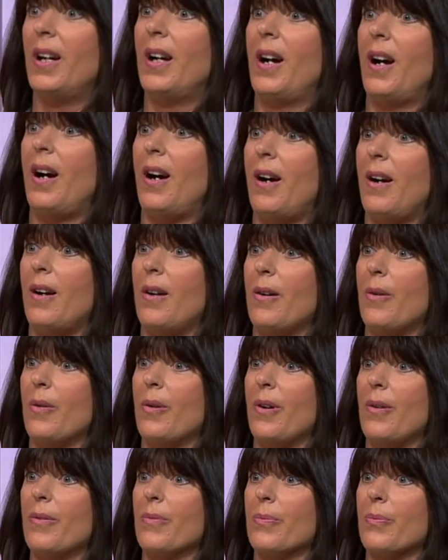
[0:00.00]
uh,
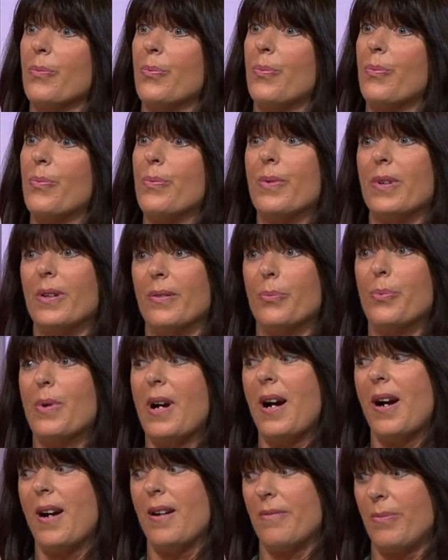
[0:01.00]

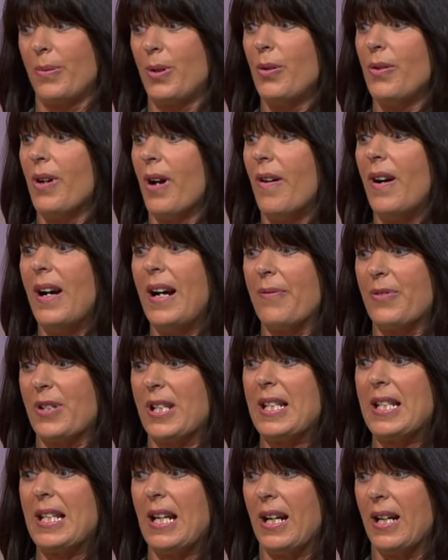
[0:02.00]
where, you know, I have
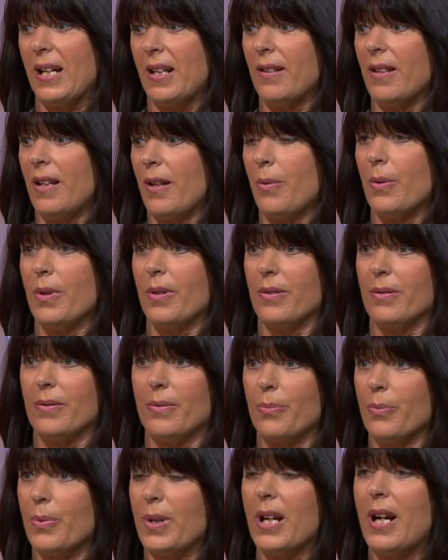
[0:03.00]
to say there were,
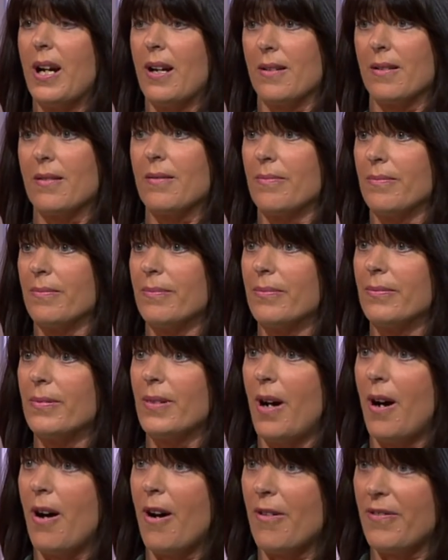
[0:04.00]
we had
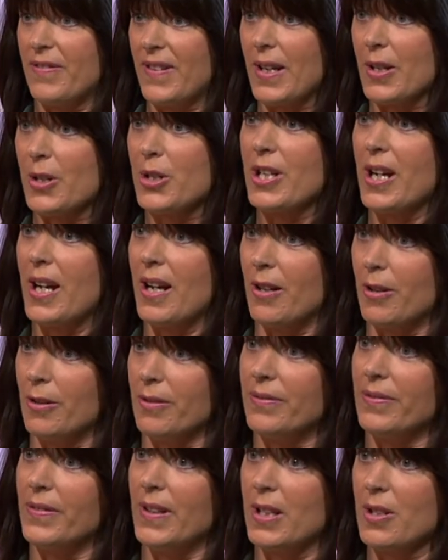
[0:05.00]
our fair share
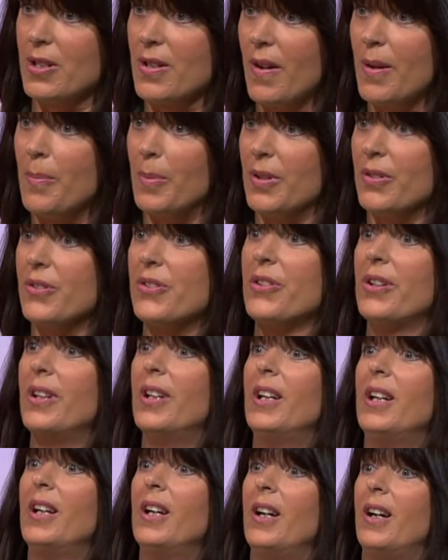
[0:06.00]
of excitements,
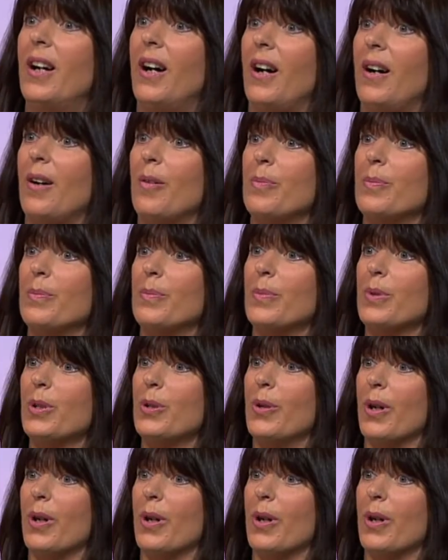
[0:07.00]
um, you